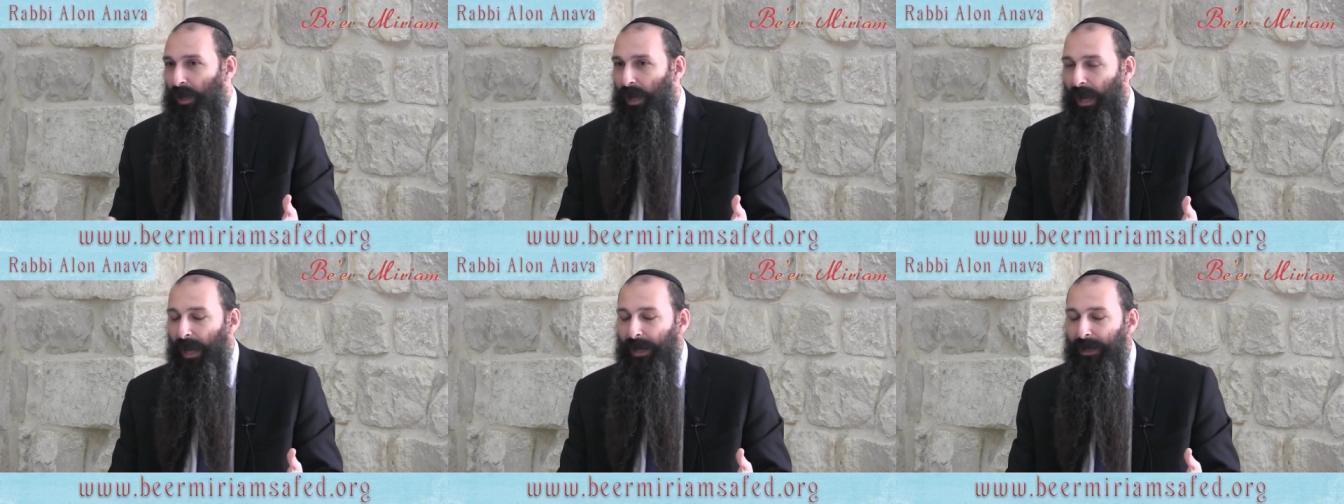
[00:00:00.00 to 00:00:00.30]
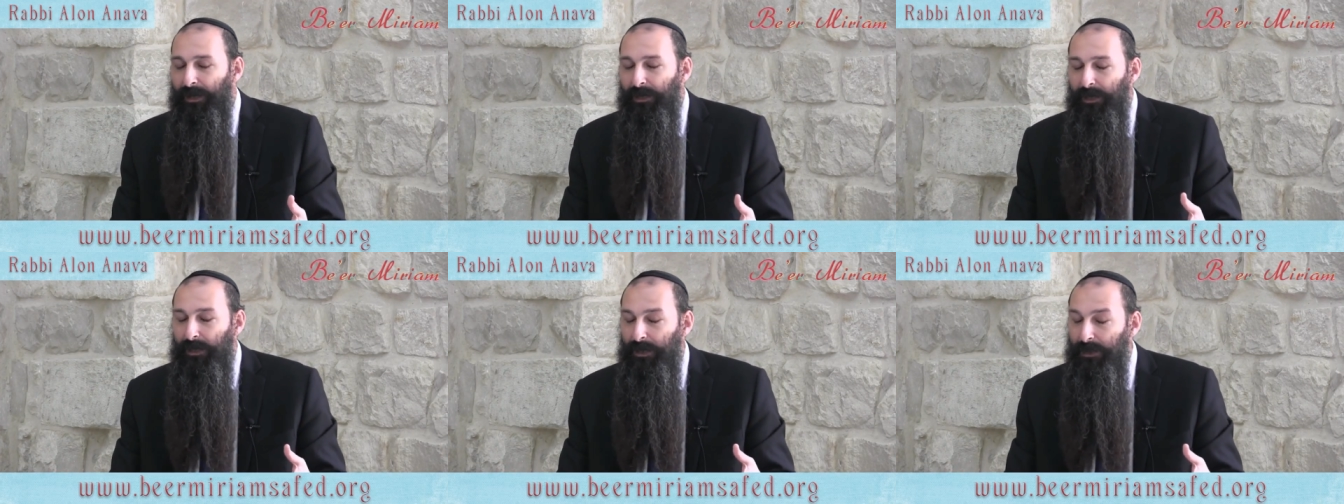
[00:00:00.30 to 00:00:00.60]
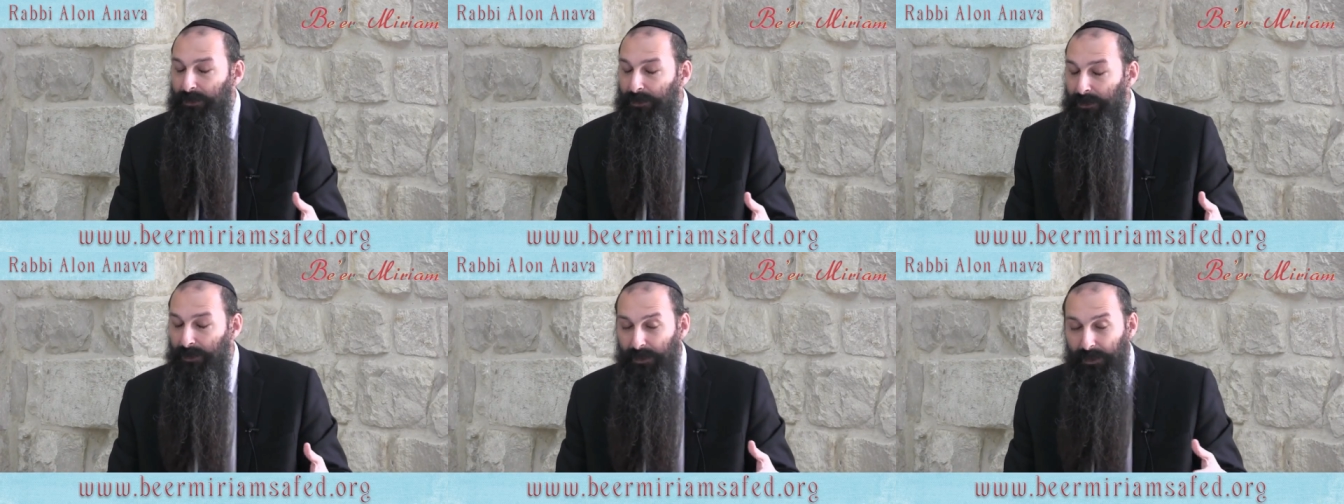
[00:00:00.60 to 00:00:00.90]
and
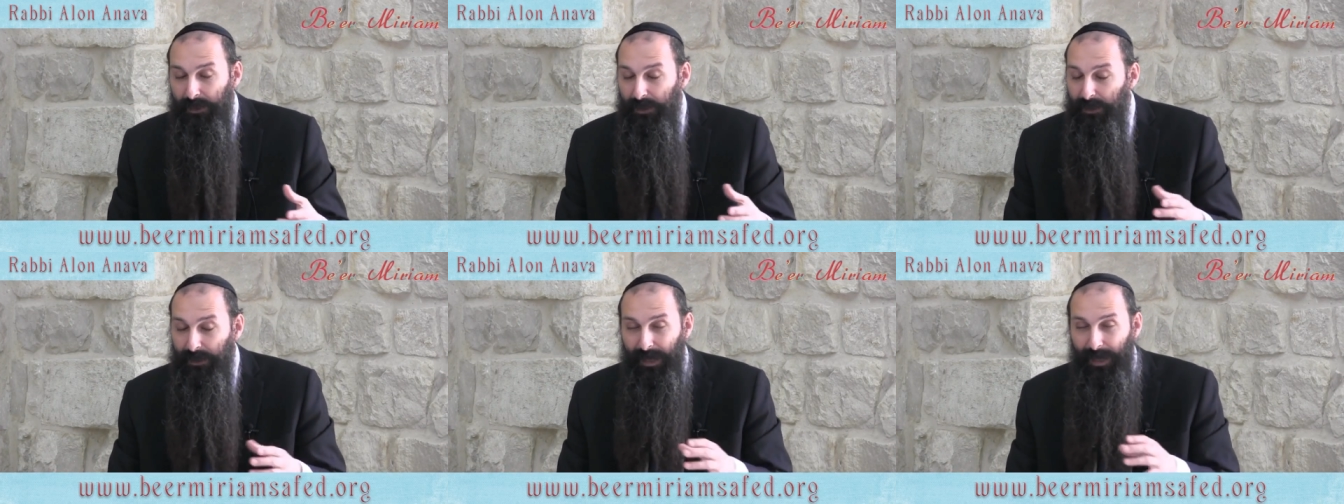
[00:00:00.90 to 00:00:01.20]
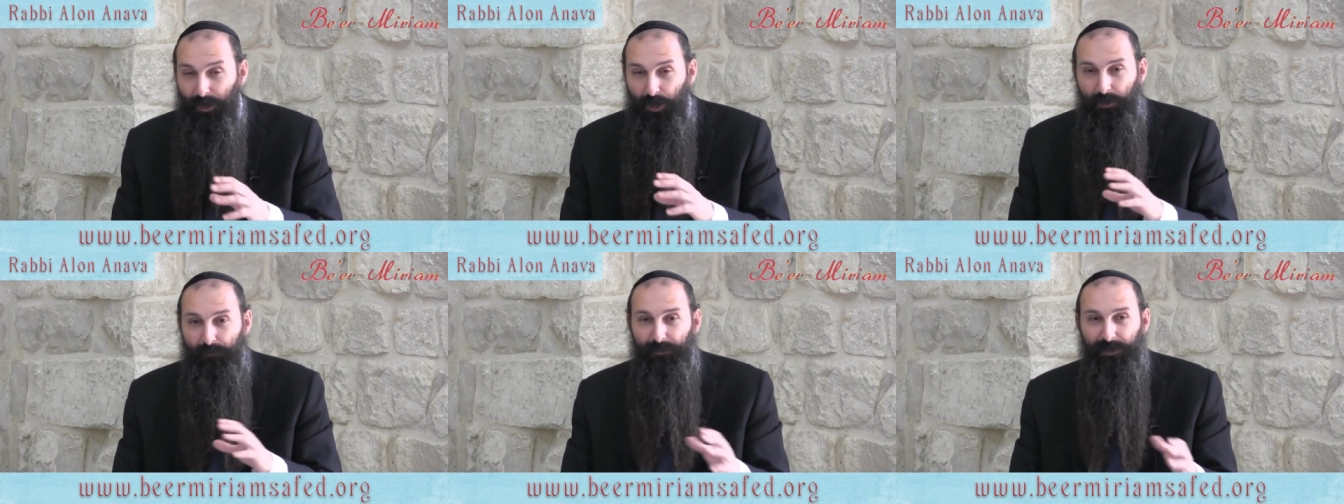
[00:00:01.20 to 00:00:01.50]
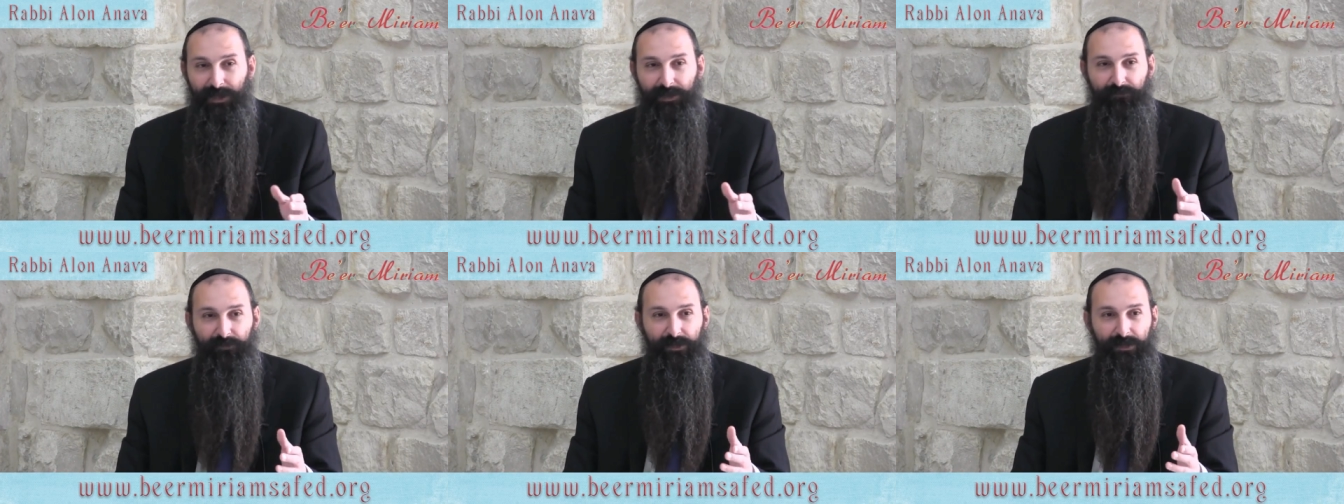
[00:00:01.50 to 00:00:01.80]
he's, he cannot
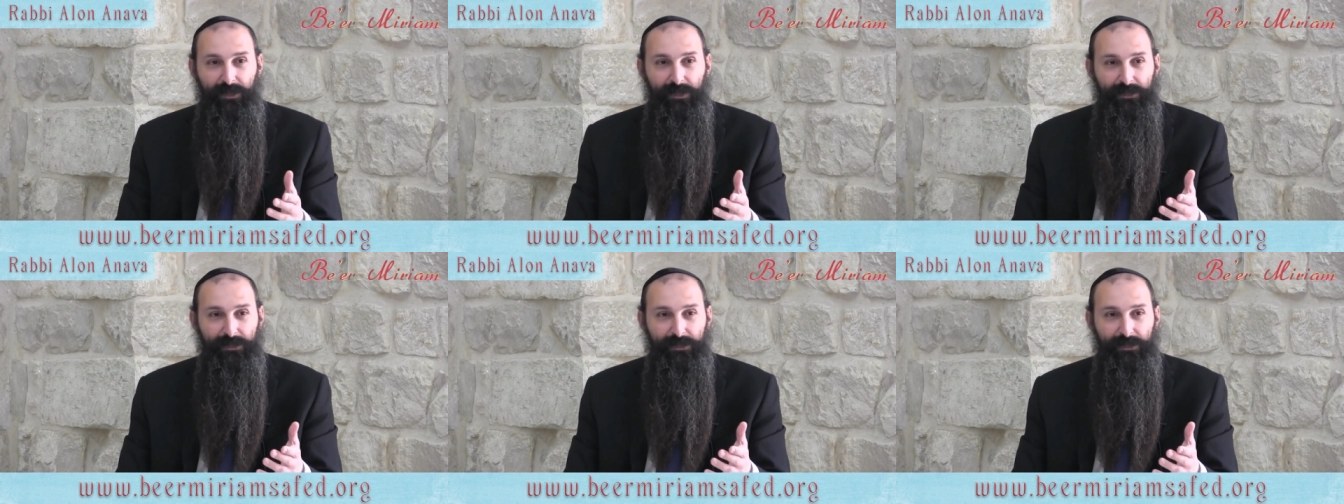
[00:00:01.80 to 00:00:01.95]
believe it.